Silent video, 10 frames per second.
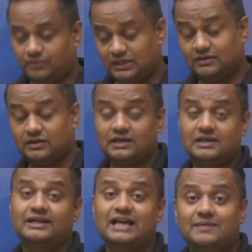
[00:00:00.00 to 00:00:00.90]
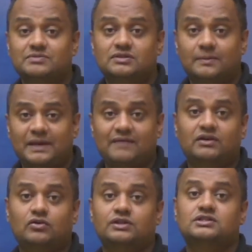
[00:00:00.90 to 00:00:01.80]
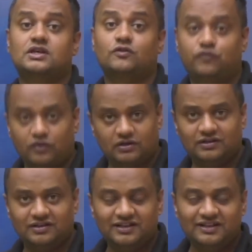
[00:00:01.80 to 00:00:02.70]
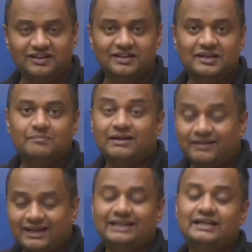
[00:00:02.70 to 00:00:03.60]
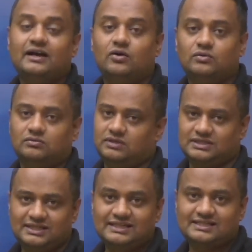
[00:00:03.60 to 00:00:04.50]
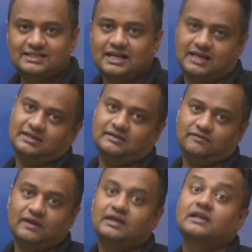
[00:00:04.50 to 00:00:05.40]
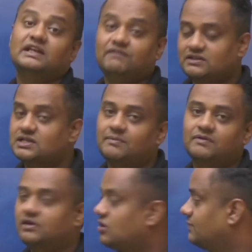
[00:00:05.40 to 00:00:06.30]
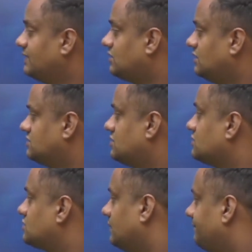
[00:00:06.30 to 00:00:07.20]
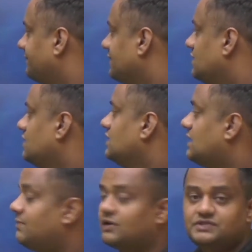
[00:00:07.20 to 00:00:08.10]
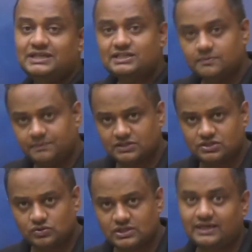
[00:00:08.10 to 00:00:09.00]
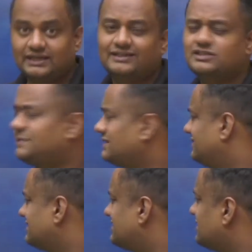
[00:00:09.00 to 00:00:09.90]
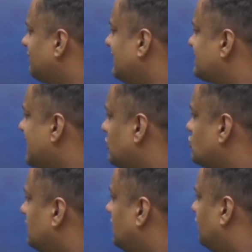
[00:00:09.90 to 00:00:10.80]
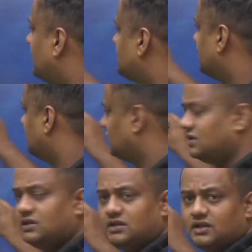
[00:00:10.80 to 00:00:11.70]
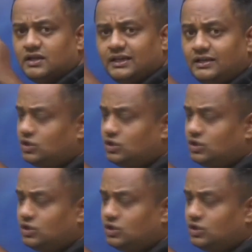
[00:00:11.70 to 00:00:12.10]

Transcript: In earlier times the private colleges are full, but right now the seats are vacant. Even some of the government colleges also. Number of seats in PSUs are decreased, but this is a very sinusoidal function. In